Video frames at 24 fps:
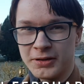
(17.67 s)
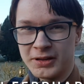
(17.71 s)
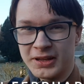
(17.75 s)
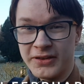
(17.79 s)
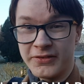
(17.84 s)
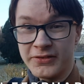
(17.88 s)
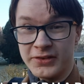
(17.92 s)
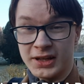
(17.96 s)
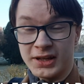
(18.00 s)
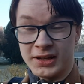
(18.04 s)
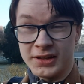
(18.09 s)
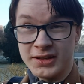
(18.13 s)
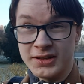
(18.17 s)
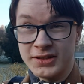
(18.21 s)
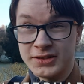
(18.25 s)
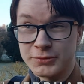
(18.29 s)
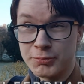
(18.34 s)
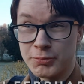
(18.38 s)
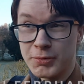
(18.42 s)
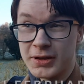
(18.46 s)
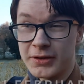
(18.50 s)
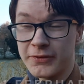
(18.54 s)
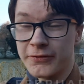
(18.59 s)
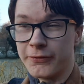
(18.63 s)
Given that it
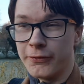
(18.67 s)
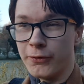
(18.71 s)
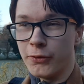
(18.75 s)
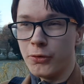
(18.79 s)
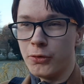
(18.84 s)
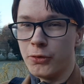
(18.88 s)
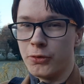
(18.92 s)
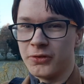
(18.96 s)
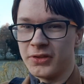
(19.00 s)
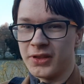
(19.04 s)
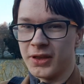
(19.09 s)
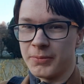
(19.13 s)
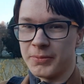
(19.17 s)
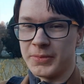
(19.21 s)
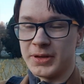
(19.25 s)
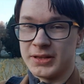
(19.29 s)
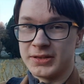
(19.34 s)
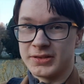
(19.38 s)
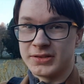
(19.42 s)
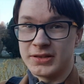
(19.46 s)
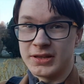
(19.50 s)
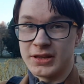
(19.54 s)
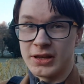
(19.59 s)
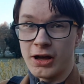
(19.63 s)
is week four, that
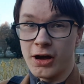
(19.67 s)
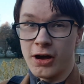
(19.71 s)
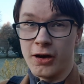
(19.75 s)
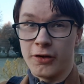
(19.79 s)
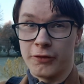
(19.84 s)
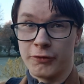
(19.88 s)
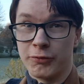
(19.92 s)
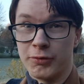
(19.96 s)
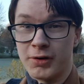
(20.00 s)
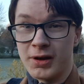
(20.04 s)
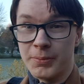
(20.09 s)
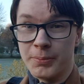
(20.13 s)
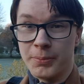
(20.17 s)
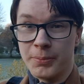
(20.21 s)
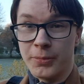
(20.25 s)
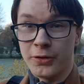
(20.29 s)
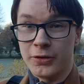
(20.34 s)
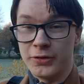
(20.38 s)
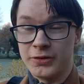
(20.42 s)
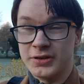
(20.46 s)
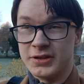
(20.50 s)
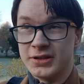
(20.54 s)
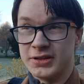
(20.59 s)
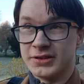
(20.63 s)
means the halfway
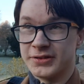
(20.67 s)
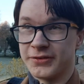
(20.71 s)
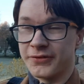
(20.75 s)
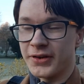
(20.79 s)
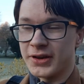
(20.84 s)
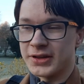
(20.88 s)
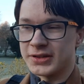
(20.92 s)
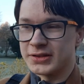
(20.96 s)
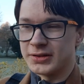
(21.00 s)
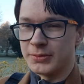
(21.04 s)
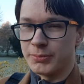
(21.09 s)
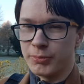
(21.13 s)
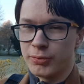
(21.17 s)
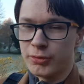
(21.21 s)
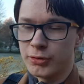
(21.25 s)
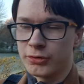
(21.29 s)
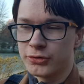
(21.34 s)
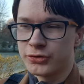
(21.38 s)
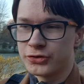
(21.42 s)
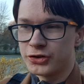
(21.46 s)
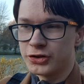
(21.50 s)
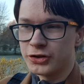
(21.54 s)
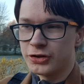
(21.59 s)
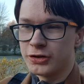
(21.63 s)
point is fast
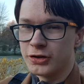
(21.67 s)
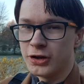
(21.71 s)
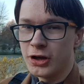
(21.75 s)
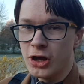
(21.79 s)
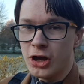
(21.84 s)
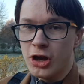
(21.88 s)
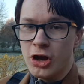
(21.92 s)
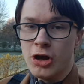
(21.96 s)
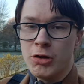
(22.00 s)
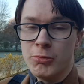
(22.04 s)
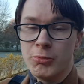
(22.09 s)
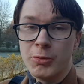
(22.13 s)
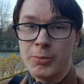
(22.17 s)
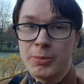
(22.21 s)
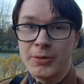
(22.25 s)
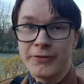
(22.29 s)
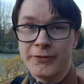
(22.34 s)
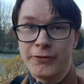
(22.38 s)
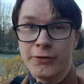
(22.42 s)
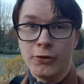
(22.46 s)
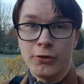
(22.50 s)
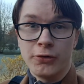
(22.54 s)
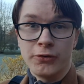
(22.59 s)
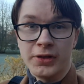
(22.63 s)
approaching. But
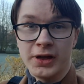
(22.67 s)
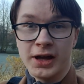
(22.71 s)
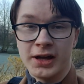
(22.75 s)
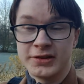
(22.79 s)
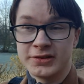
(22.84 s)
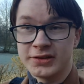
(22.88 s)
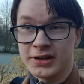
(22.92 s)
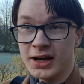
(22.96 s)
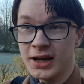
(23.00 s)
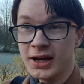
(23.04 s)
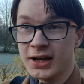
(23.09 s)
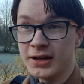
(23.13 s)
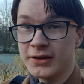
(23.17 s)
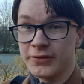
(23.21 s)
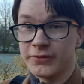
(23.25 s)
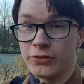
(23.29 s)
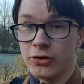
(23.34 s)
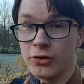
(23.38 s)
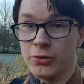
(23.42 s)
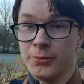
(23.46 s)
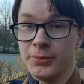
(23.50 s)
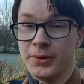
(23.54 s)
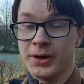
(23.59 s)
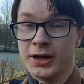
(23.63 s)
before that, I have
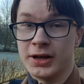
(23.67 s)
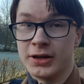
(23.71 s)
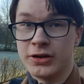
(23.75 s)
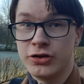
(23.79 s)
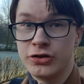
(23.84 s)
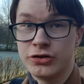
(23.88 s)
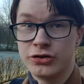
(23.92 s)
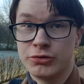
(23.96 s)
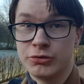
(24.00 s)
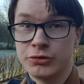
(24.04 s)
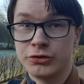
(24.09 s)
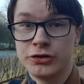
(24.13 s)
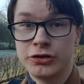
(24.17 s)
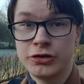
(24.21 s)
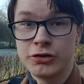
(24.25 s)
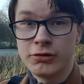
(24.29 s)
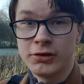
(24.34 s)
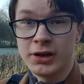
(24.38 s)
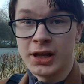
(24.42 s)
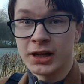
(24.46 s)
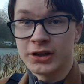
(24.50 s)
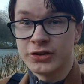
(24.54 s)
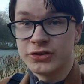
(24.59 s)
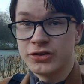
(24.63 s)
got my usual two
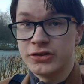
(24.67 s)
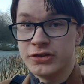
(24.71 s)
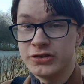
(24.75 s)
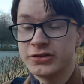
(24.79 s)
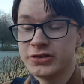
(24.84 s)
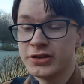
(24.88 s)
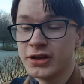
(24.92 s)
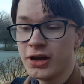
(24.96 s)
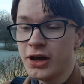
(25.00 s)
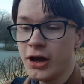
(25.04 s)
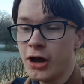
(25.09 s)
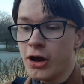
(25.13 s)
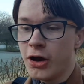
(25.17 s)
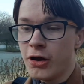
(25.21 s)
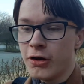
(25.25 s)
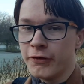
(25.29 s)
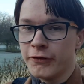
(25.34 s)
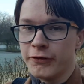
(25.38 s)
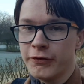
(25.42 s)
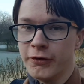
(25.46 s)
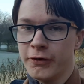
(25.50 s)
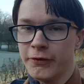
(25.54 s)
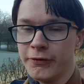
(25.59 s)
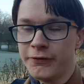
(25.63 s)
lectures
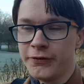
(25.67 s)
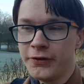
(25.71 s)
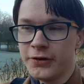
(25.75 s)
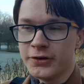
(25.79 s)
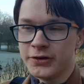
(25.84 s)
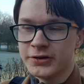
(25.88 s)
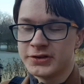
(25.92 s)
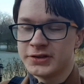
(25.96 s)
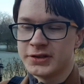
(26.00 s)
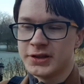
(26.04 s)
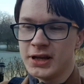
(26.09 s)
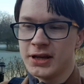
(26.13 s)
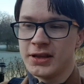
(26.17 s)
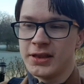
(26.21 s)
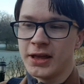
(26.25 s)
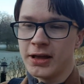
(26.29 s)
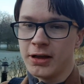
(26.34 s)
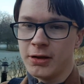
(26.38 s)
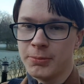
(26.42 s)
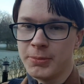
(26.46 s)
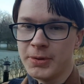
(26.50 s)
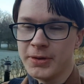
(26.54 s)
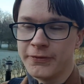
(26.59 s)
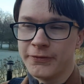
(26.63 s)
for first year. That
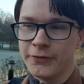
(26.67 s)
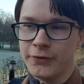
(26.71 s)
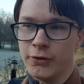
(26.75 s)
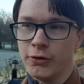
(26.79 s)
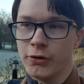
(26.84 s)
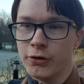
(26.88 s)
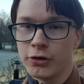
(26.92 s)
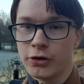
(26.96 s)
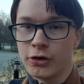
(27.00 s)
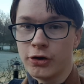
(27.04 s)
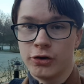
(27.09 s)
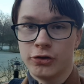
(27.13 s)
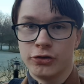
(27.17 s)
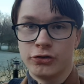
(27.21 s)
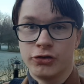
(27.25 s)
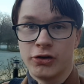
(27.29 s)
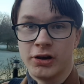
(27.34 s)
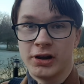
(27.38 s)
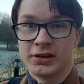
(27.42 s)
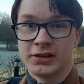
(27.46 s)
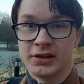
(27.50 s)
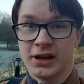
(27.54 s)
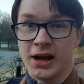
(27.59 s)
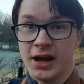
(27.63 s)
will be for
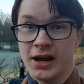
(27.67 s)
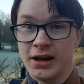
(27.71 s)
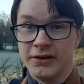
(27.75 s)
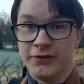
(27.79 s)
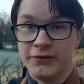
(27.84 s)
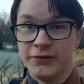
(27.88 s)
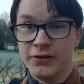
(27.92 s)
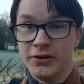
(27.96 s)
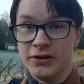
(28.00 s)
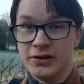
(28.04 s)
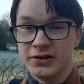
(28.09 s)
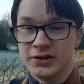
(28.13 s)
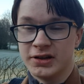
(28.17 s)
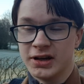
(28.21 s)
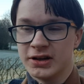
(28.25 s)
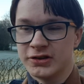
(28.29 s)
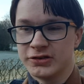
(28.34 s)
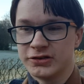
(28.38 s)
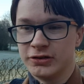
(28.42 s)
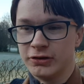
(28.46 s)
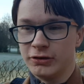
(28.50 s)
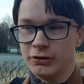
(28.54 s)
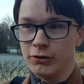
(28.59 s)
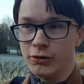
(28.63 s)
contract and for
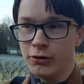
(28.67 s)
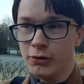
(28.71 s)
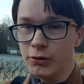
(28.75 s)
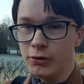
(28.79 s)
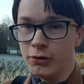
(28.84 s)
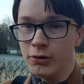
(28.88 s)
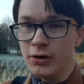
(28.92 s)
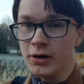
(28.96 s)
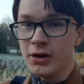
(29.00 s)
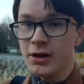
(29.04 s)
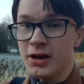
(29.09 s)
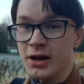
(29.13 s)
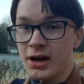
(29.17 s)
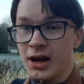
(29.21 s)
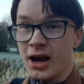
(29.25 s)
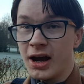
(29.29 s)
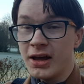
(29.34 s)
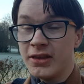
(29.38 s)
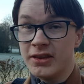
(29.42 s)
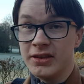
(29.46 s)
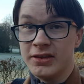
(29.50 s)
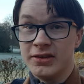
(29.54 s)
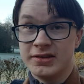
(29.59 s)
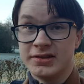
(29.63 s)
international law.
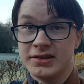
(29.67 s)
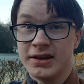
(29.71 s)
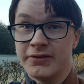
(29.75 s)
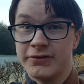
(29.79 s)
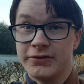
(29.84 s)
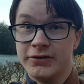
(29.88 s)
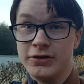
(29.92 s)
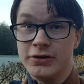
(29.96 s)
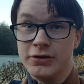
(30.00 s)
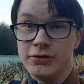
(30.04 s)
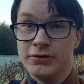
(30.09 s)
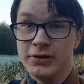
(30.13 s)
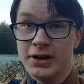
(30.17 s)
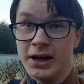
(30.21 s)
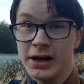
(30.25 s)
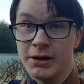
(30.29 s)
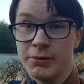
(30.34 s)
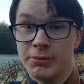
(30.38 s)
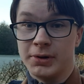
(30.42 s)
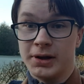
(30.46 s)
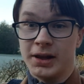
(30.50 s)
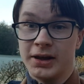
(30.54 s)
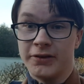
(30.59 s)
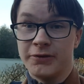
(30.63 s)
And then this afternoon, I
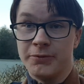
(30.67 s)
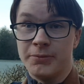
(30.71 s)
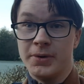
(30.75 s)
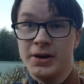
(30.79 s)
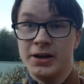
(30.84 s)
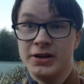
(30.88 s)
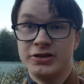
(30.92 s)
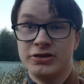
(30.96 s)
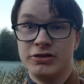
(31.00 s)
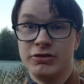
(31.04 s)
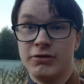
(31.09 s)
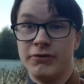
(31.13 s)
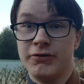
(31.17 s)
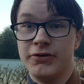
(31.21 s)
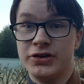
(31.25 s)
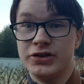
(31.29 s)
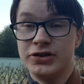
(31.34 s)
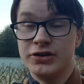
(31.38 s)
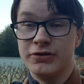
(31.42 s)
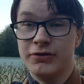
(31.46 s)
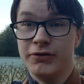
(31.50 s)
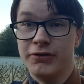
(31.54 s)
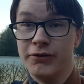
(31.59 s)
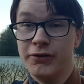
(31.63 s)
will have my
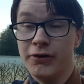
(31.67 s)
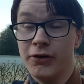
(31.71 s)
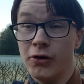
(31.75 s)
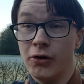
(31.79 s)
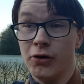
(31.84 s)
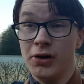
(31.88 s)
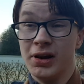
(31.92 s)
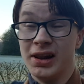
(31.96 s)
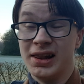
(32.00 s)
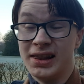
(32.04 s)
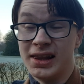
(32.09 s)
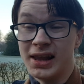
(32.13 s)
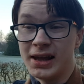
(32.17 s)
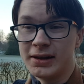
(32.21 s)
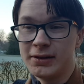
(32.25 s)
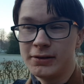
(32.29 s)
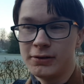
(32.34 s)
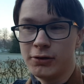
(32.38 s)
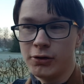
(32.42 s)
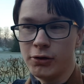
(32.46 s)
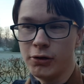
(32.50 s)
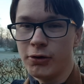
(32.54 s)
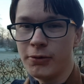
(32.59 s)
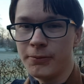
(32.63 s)
supervision for
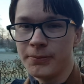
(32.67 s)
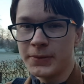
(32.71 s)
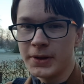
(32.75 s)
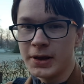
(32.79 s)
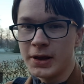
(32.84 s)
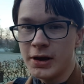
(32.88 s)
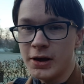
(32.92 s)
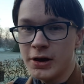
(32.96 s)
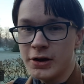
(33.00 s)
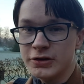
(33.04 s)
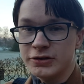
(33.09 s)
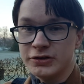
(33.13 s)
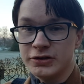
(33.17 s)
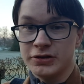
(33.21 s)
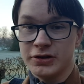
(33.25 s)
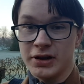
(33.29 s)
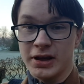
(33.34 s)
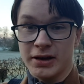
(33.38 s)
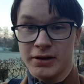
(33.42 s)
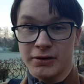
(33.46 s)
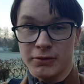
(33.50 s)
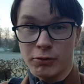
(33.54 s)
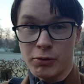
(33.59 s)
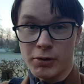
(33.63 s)
land law. So
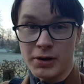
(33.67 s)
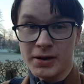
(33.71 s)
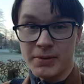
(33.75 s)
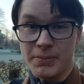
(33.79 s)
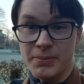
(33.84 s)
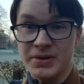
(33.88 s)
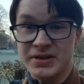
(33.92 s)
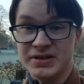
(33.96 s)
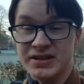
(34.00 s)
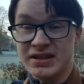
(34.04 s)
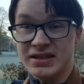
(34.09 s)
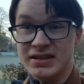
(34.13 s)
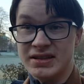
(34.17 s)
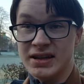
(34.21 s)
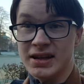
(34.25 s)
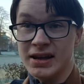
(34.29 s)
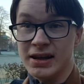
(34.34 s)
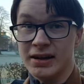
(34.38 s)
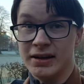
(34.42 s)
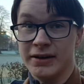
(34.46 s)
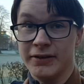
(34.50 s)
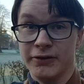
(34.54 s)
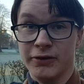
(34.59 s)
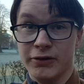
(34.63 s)
yeah, quite a busy day,
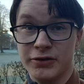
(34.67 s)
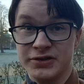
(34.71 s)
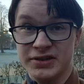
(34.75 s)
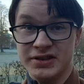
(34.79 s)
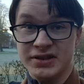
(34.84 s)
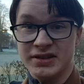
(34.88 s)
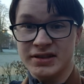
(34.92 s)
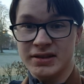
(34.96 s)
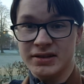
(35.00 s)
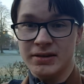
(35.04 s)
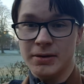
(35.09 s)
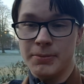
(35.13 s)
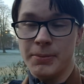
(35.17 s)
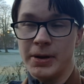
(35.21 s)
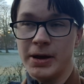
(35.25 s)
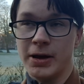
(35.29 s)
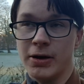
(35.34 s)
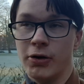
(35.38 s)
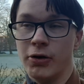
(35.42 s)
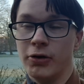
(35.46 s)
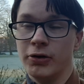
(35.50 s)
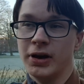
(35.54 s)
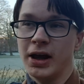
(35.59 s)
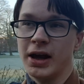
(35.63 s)
and of course there's a
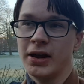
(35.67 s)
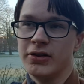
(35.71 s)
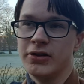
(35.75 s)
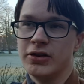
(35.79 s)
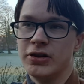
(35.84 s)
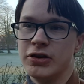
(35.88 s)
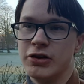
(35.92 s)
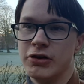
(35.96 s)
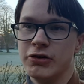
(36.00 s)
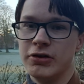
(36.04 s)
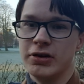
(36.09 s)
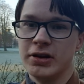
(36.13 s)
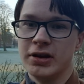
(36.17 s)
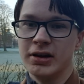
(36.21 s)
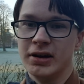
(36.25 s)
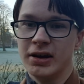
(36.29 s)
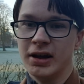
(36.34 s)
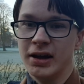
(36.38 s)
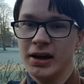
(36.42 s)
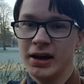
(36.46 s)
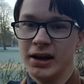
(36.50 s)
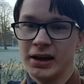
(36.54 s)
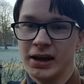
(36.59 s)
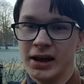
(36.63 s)
debate on at the union
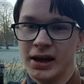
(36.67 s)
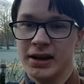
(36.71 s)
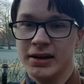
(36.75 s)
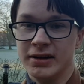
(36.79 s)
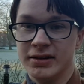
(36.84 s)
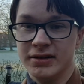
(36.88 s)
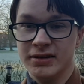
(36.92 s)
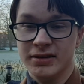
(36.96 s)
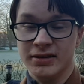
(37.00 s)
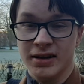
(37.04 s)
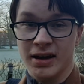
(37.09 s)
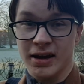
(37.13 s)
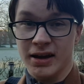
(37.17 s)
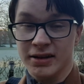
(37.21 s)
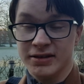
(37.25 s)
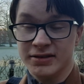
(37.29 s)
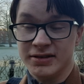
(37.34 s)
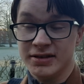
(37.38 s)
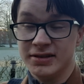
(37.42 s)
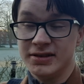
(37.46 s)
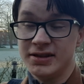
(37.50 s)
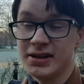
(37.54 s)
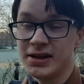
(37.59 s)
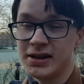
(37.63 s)
again
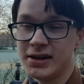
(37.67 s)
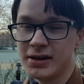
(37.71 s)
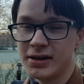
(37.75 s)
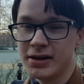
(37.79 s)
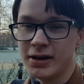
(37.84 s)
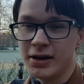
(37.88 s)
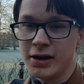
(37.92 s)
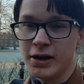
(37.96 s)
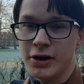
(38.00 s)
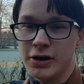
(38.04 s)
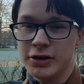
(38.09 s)
today.